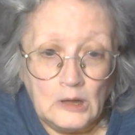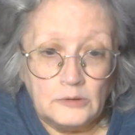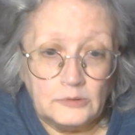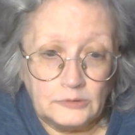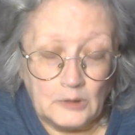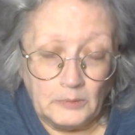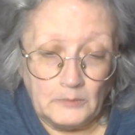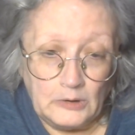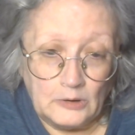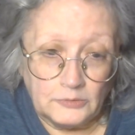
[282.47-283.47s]
to
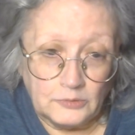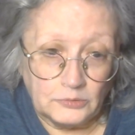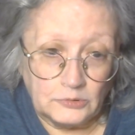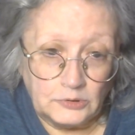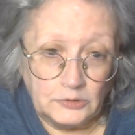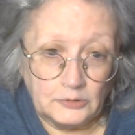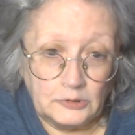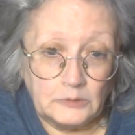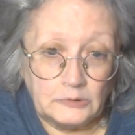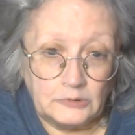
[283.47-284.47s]
supplement our Social Security
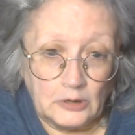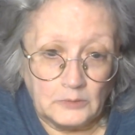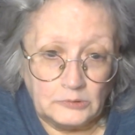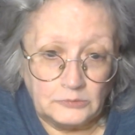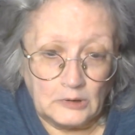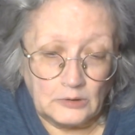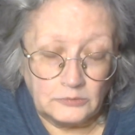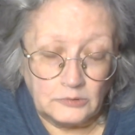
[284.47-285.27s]
and retirement checks.